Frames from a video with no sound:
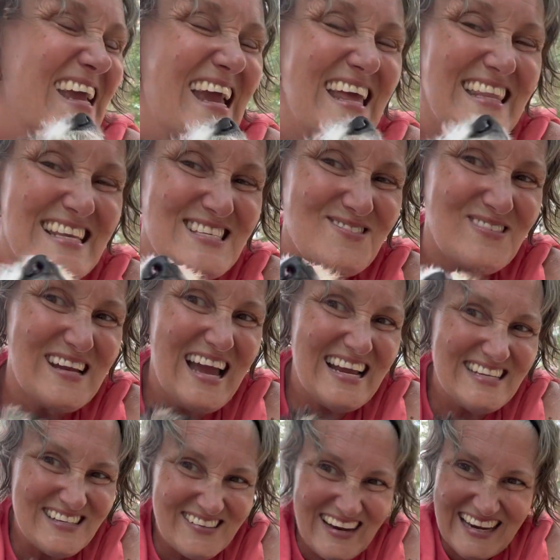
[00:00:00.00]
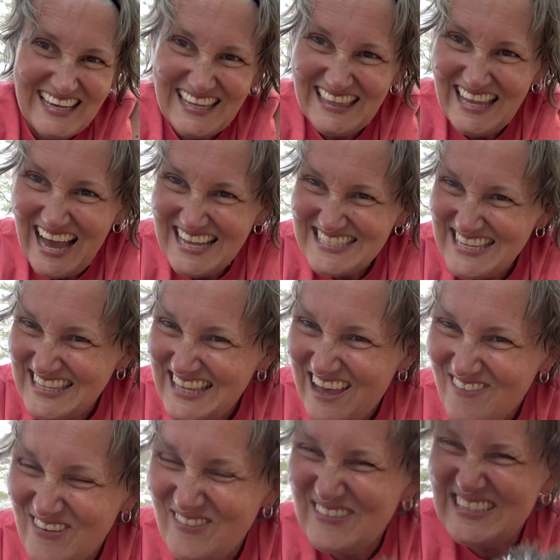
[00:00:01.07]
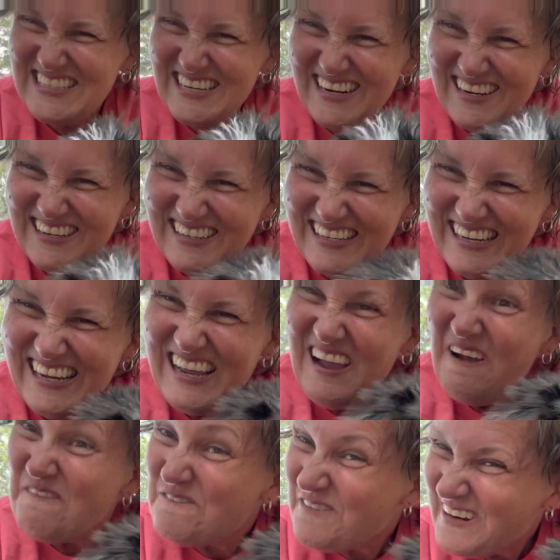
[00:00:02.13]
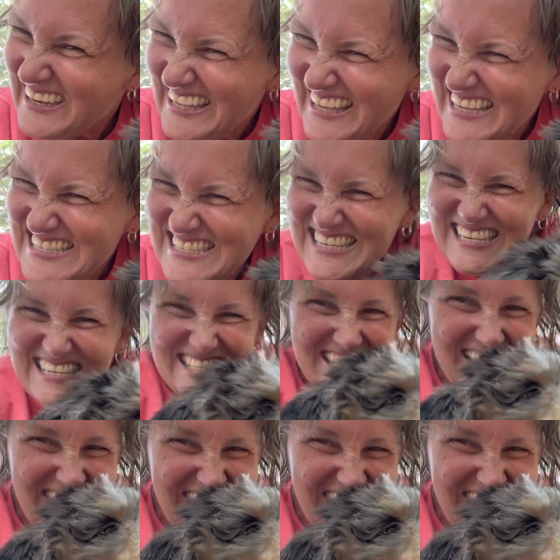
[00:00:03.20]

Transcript: And this is what I do. I get lots of love in return. Free kisses.